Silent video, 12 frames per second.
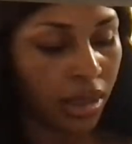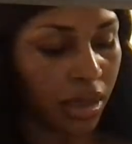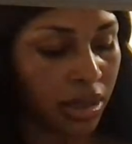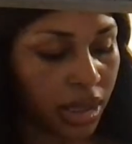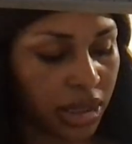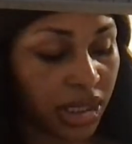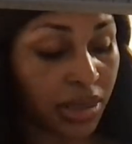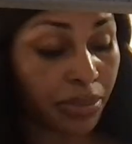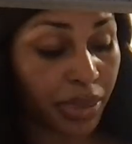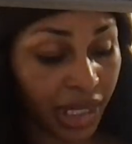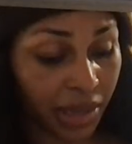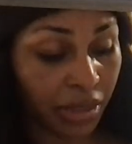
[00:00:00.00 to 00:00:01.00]
this is some
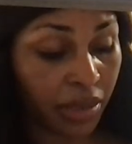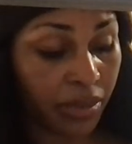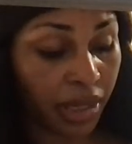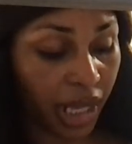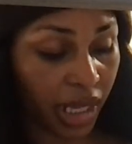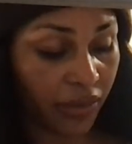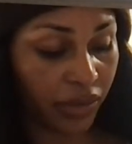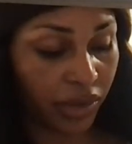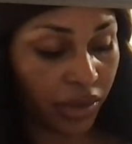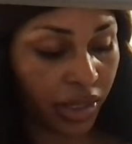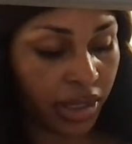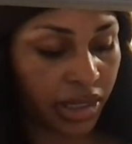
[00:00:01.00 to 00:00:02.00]
pick me behavior,
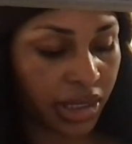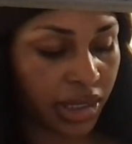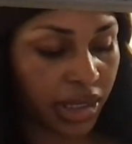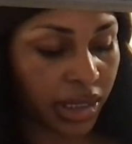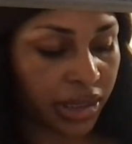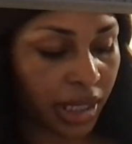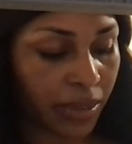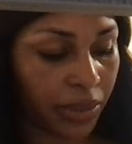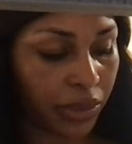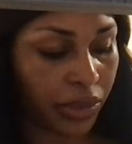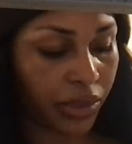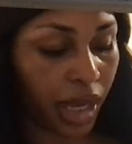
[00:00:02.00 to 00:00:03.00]
and this is not the type of
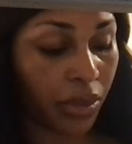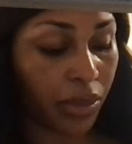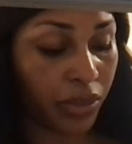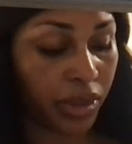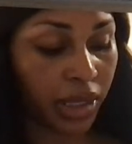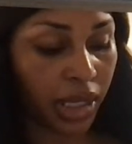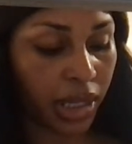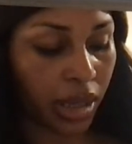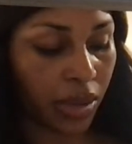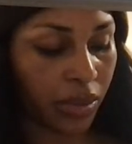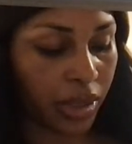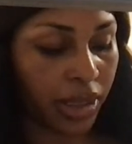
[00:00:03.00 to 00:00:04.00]
girl I would really hang out
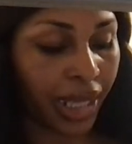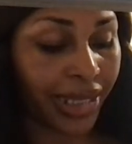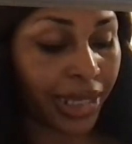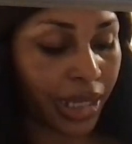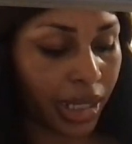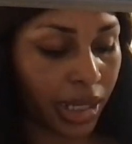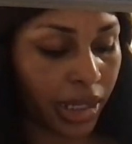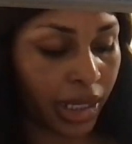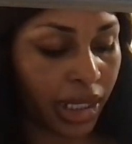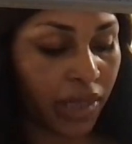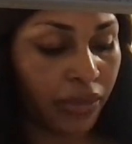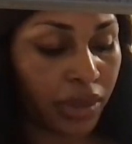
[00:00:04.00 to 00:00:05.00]
with. I can't. Like,
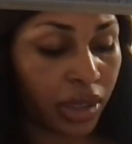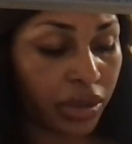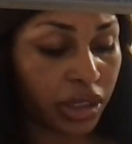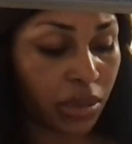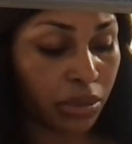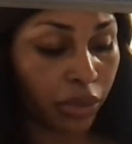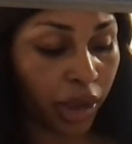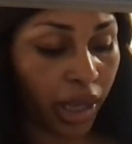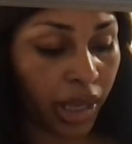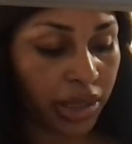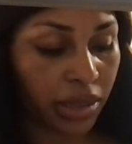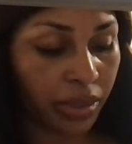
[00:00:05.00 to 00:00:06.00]
even though she
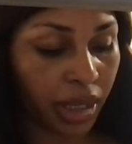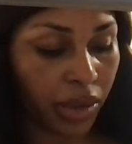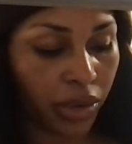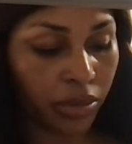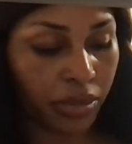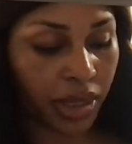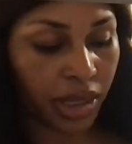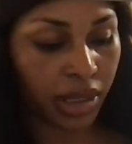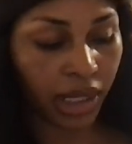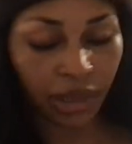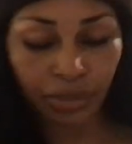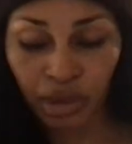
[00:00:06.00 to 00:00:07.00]
brags about her being
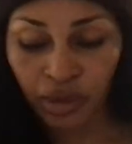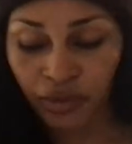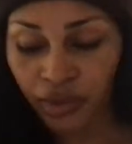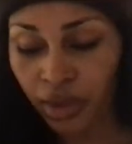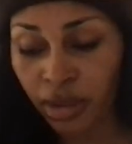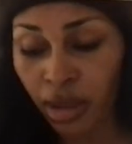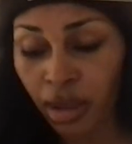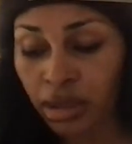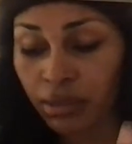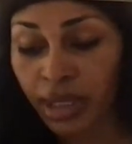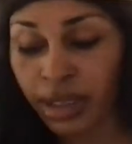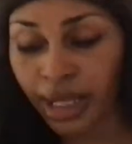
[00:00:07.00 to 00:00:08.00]
like beautiful and all the
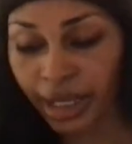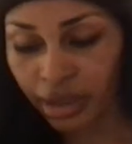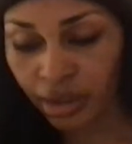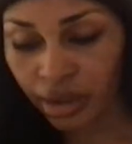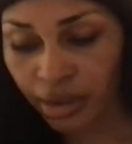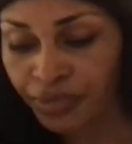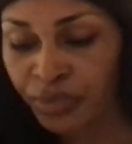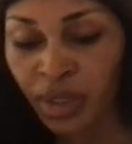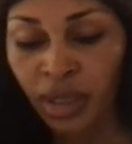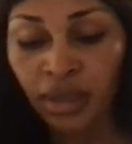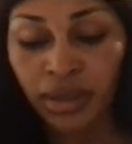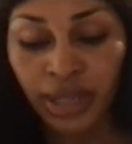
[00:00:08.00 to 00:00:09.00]
men like her,
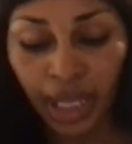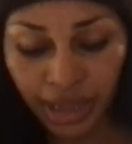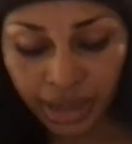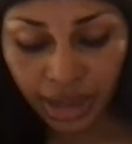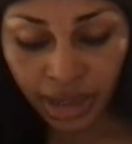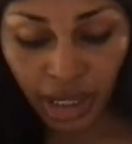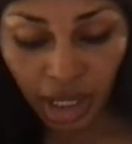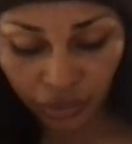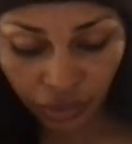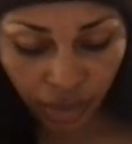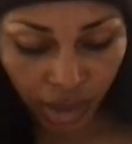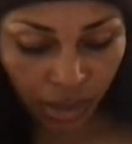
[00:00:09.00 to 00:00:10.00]
that is a
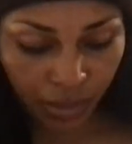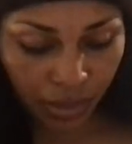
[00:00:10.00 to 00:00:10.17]
cover up,